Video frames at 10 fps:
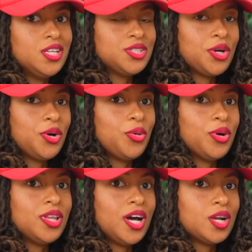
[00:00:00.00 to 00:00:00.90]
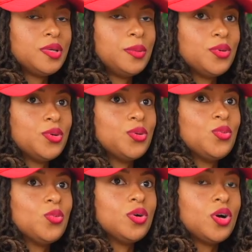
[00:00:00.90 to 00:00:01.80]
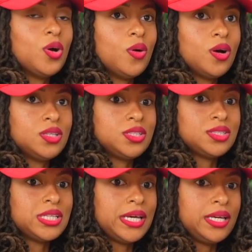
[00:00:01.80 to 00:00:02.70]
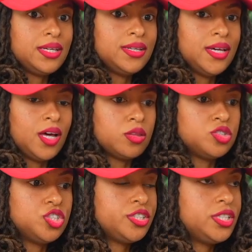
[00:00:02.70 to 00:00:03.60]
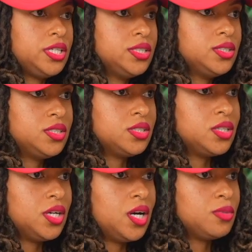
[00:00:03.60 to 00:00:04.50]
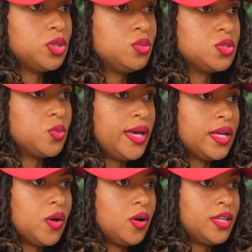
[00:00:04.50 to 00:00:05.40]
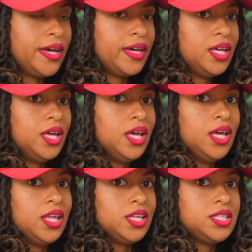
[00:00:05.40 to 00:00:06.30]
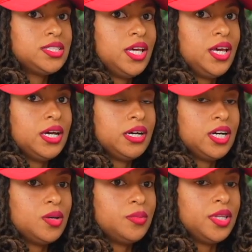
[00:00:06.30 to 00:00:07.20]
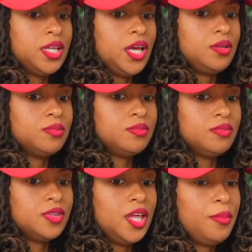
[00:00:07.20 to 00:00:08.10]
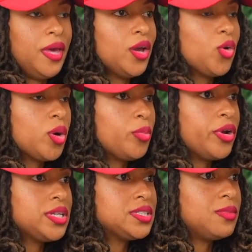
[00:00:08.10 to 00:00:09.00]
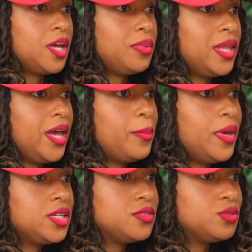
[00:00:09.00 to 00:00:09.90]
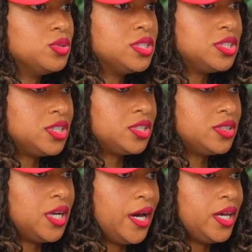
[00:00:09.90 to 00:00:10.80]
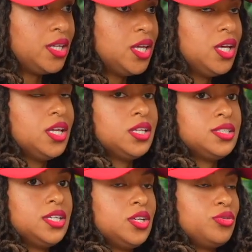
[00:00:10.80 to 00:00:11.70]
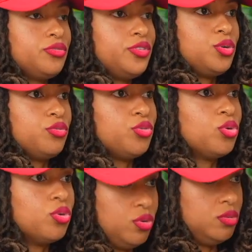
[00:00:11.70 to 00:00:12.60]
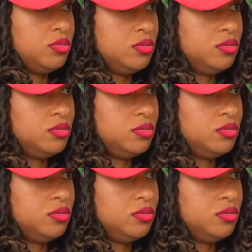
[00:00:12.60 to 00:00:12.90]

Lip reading: So a lot of people who go on this like health journey to lose weight and all that, they say, and they may incorporate some like plant-based foods into their diet. They say they don't feel full.